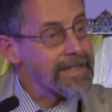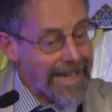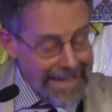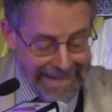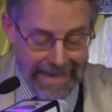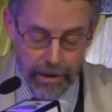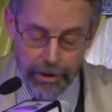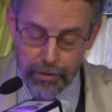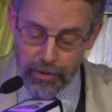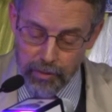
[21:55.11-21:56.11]

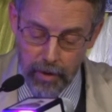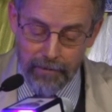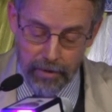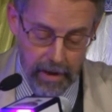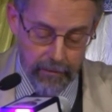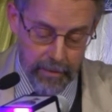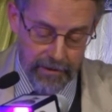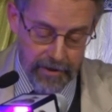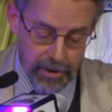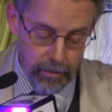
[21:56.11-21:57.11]
dedicated to a 12-year
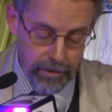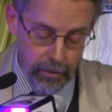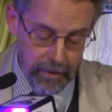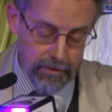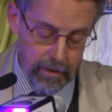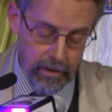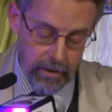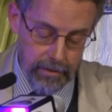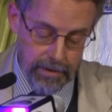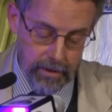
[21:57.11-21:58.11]
government official with whom he was on
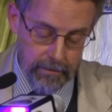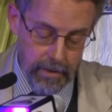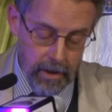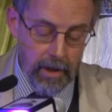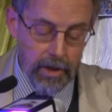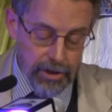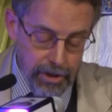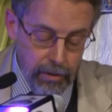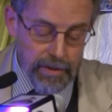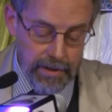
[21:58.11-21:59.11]
close terms,
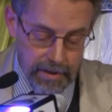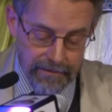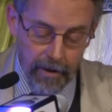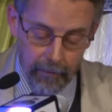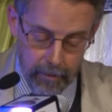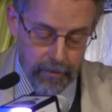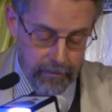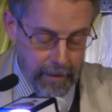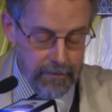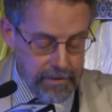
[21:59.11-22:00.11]
shows his involvement
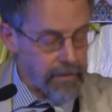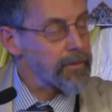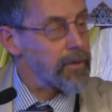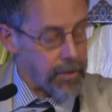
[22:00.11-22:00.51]
with members of the